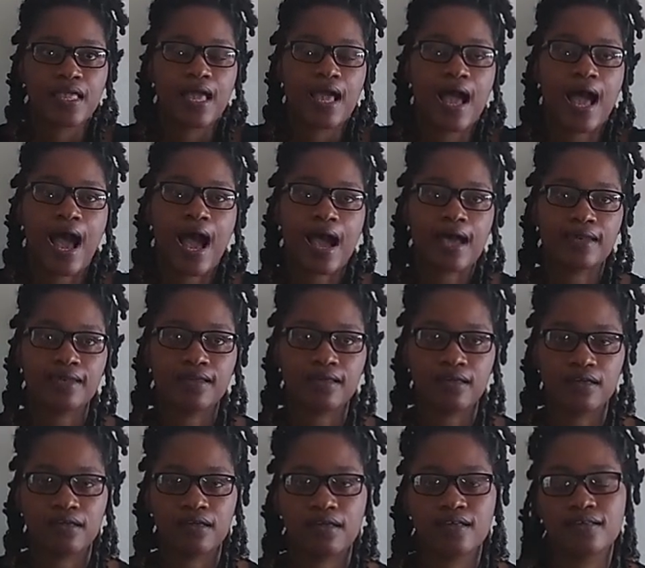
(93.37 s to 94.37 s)

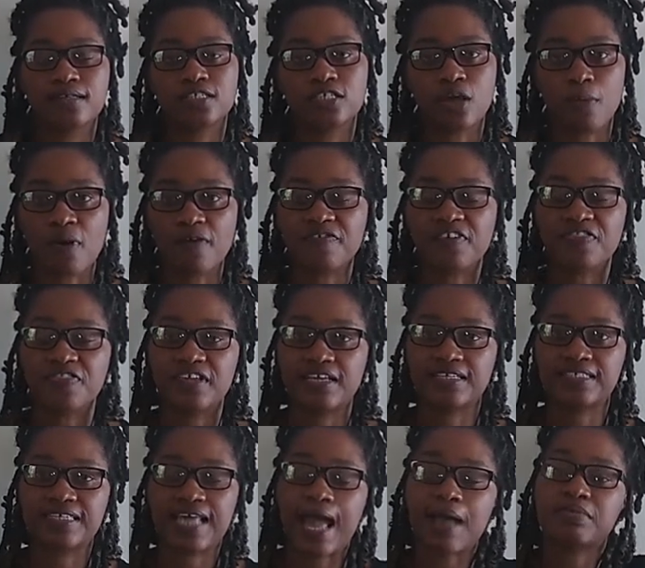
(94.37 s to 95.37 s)
and some of the
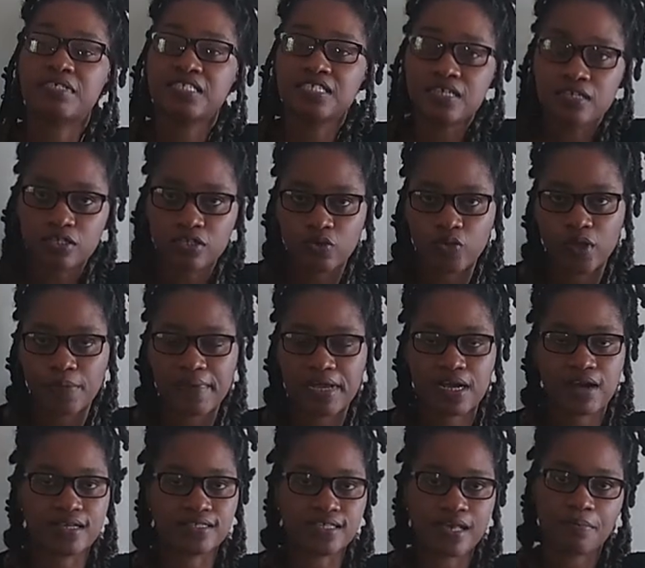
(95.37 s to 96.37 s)
things I'm still doing
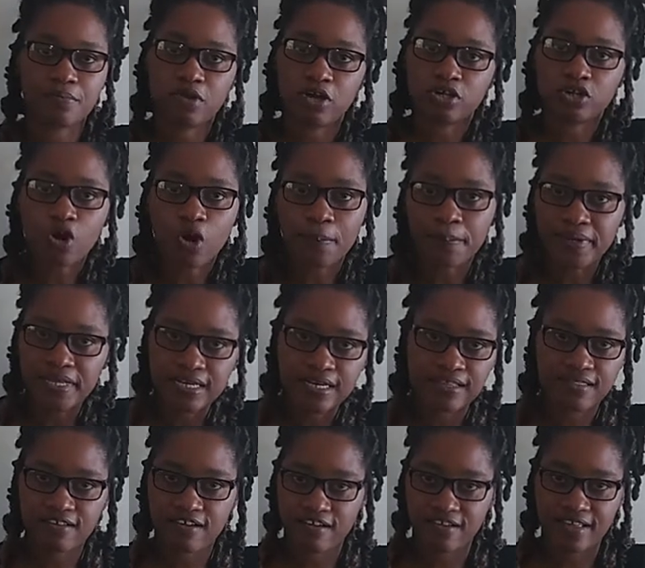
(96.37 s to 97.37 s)
because I'm not completely
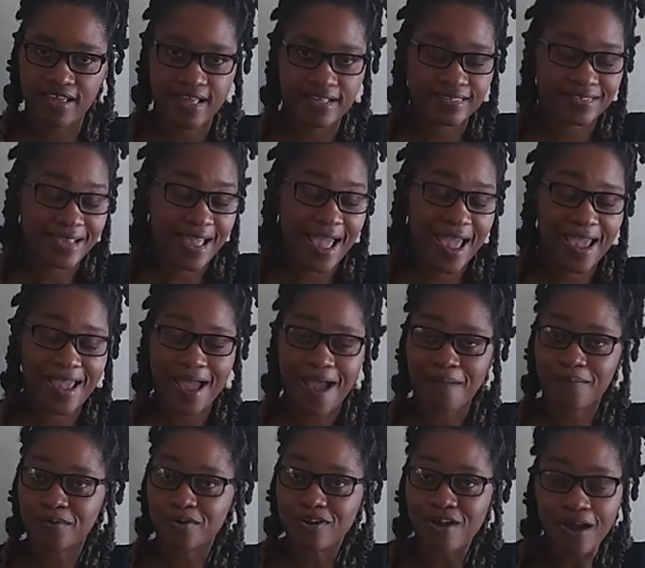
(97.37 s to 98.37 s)
there yet. I
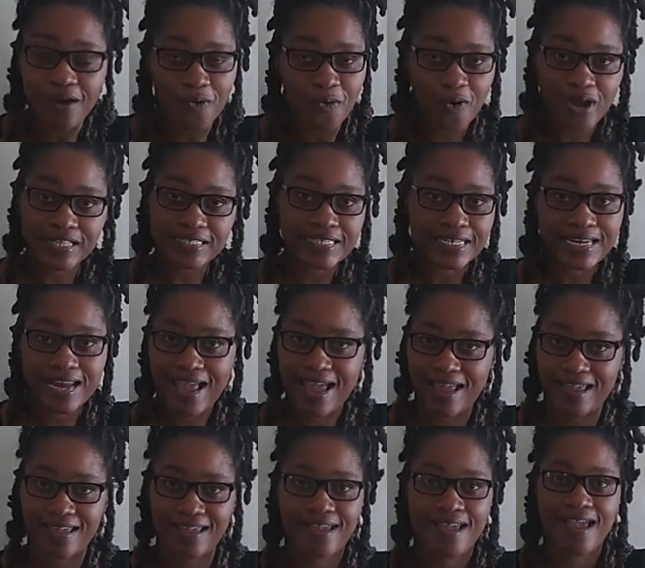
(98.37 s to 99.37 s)
am not going to
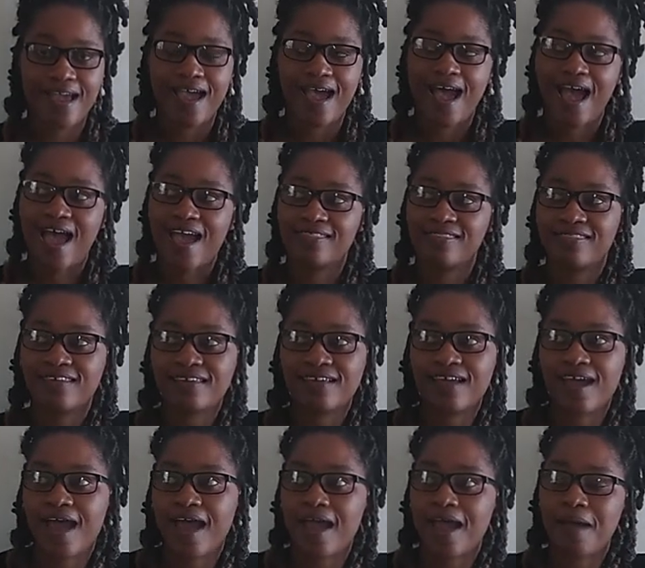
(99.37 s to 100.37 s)
lie. I
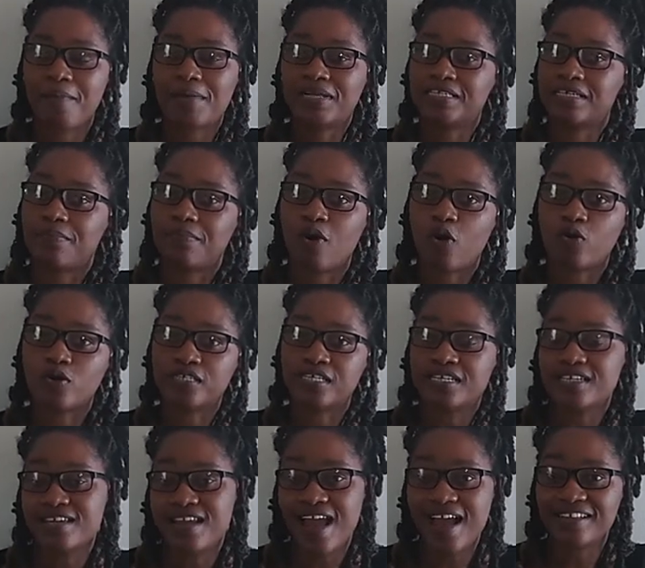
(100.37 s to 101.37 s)
think I am at about
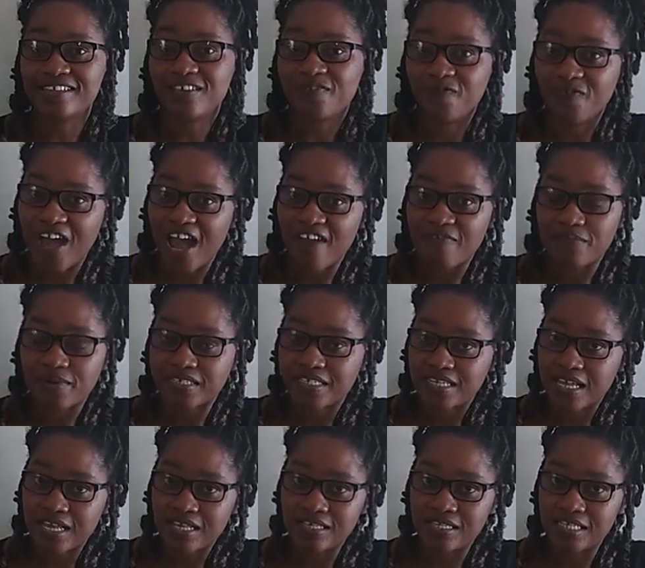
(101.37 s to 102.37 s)

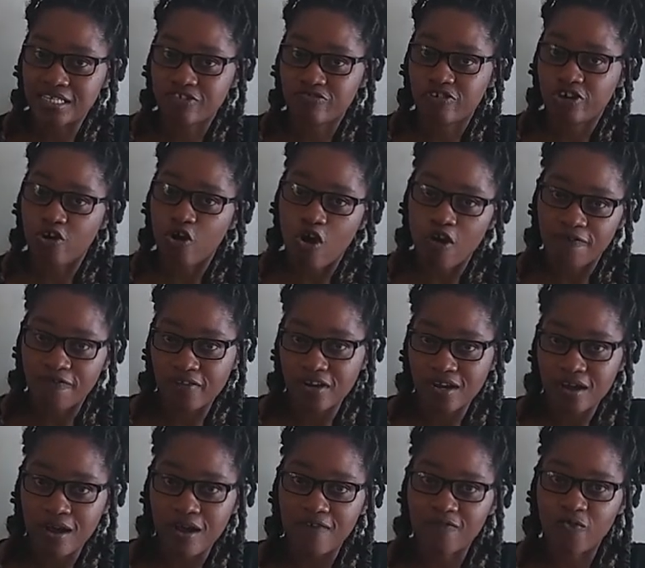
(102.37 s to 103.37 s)
95%
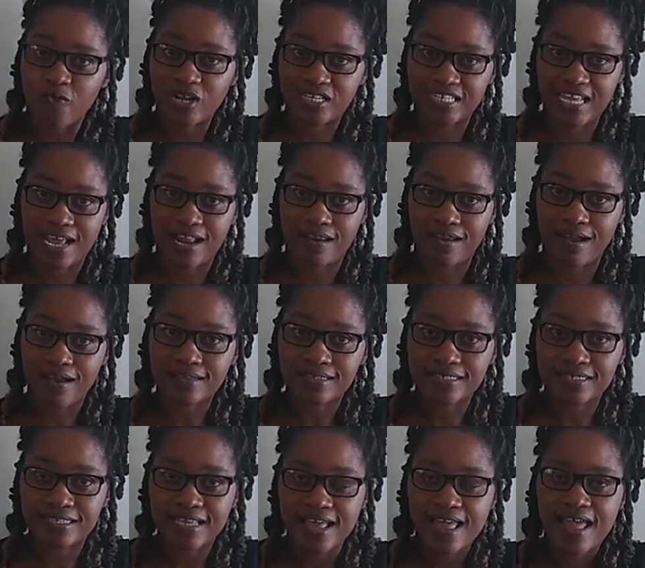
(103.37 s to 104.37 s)
recovery of what I
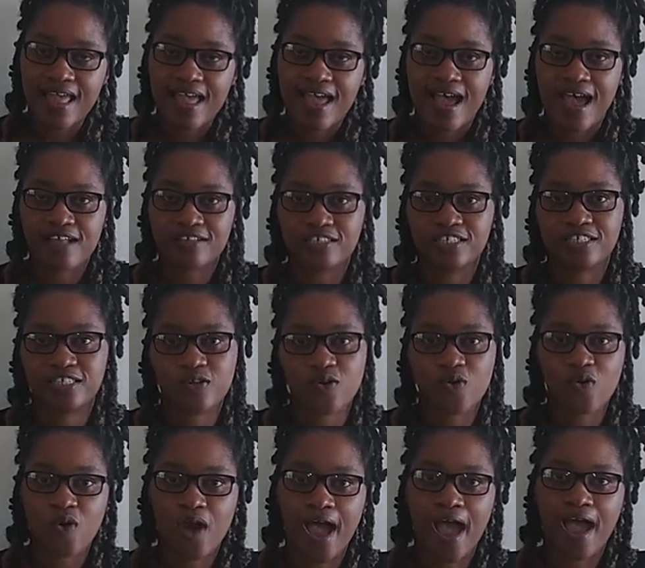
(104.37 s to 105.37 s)
lost. And
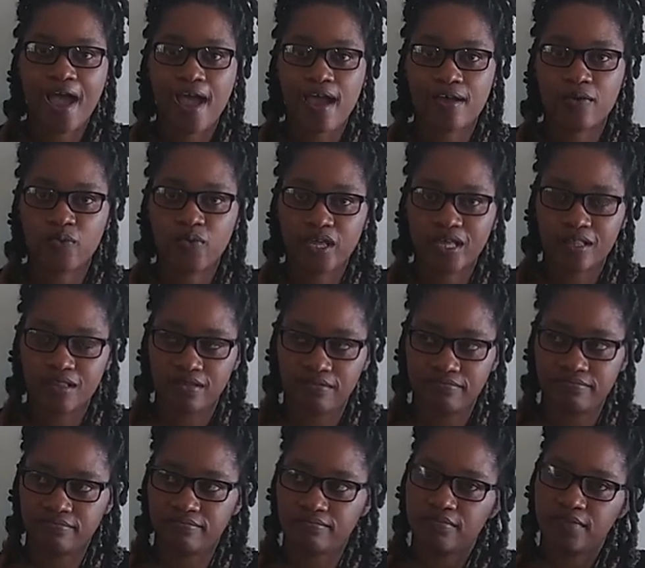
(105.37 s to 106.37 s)
so I will
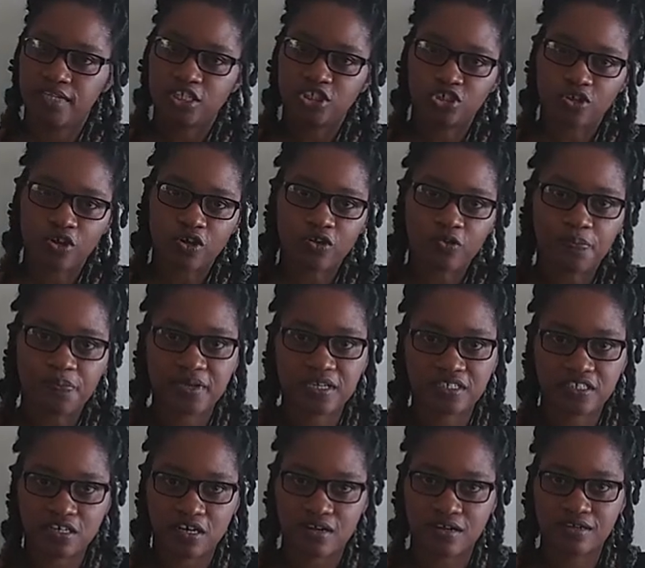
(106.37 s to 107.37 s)
show you
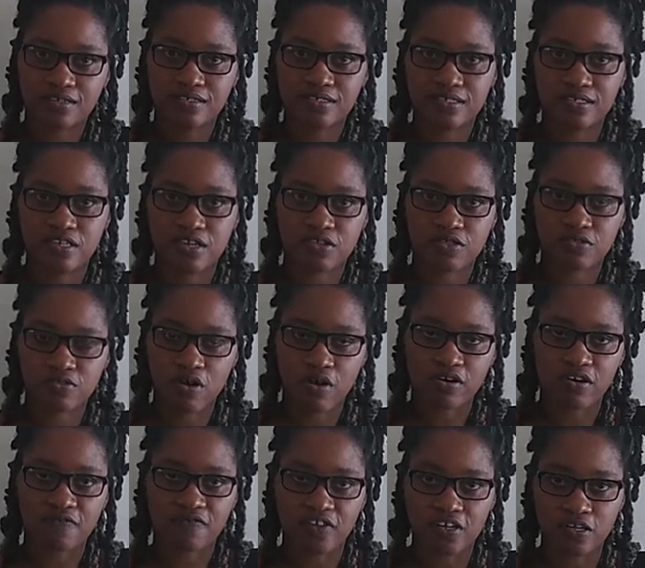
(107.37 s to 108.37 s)
pictures
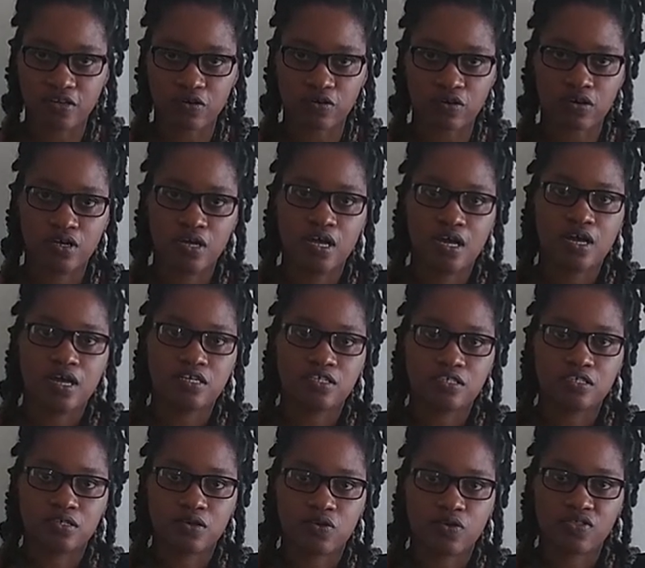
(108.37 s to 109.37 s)
throughout the video
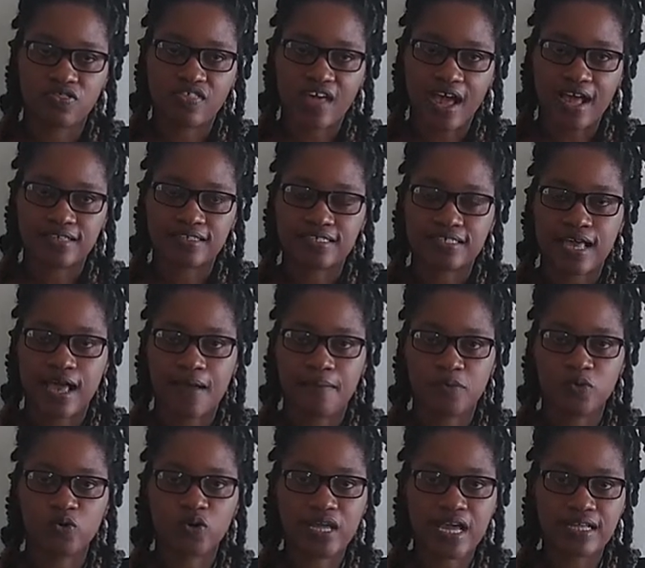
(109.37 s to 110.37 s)
so that
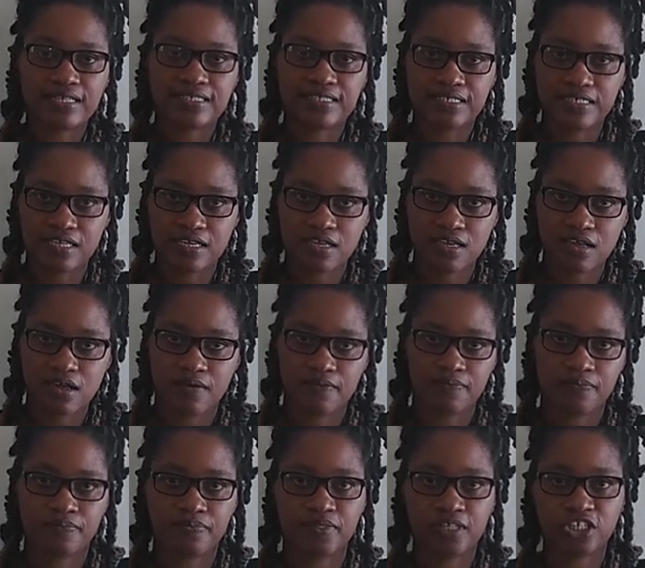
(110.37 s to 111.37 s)
you can see
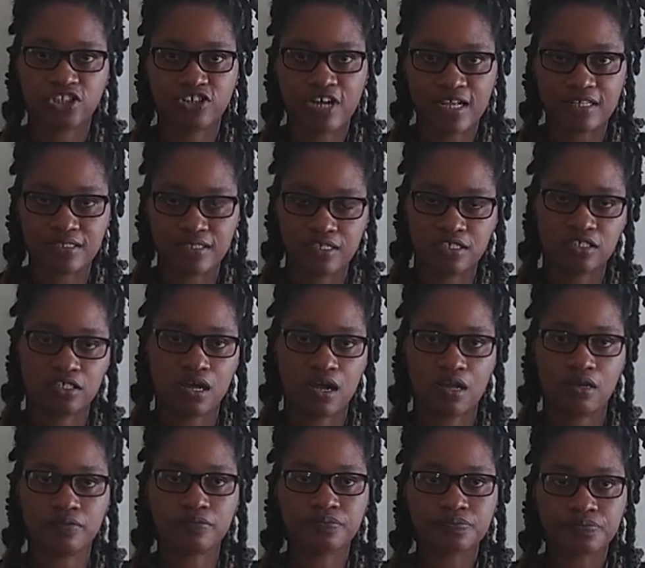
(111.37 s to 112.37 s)
the
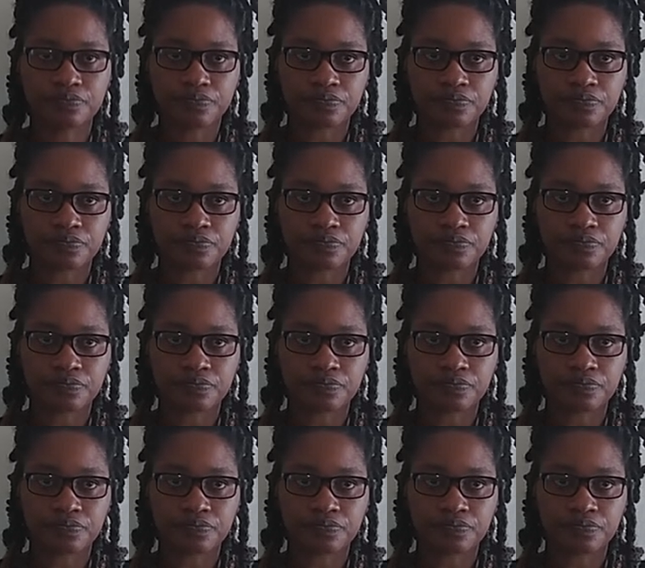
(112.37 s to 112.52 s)
transition.